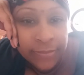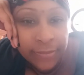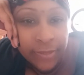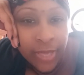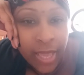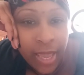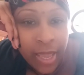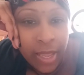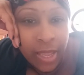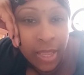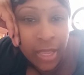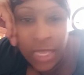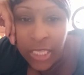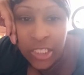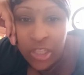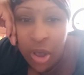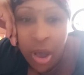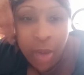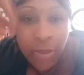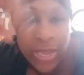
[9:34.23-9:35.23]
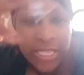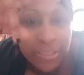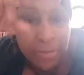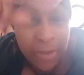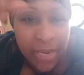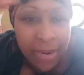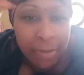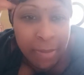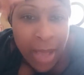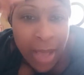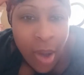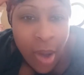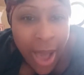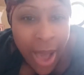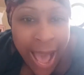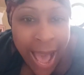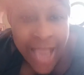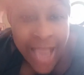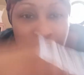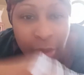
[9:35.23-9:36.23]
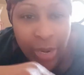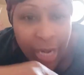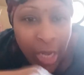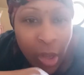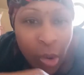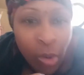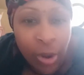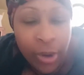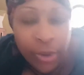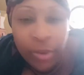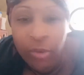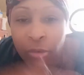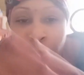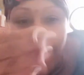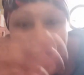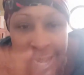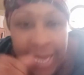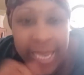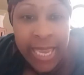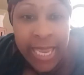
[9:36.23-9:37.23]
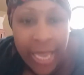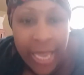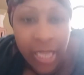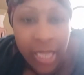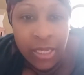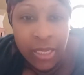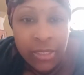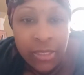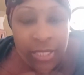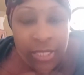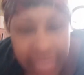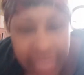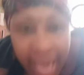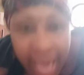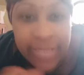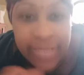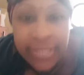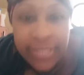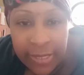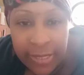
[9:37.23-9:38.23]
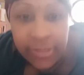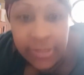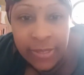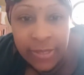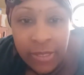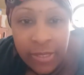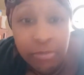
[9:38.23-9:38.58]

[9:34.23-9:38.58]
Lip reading: Okay. It's always been about higher and lower ranking statuses.